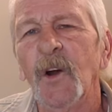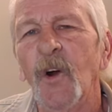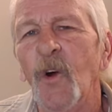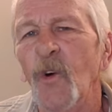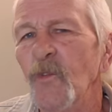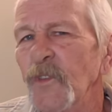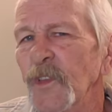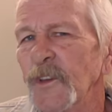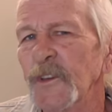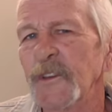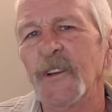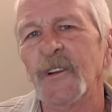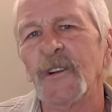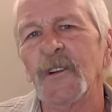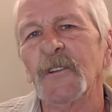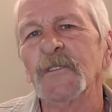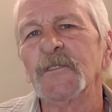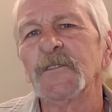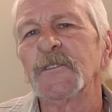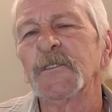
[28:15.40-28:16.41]
over the
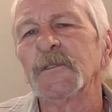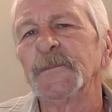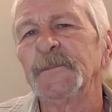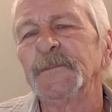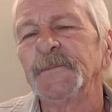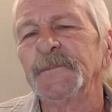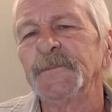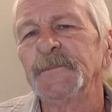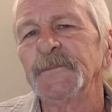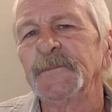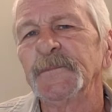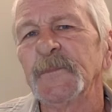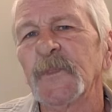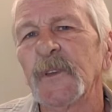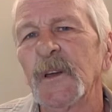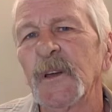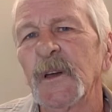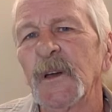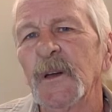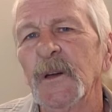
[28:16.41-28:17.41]
years
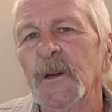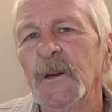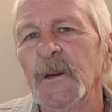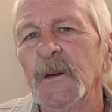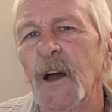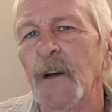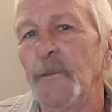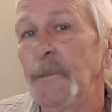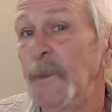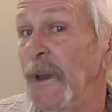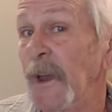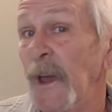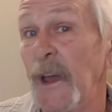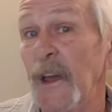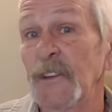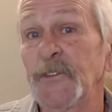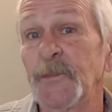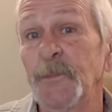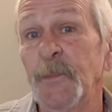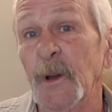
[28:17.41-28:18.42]
I've been
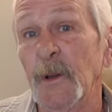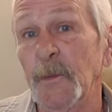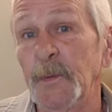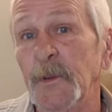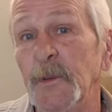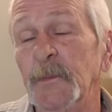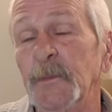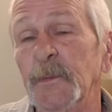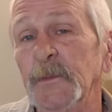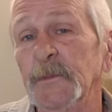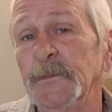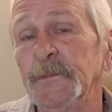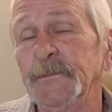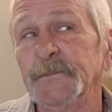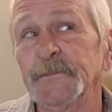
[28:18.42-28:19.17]
asked by people,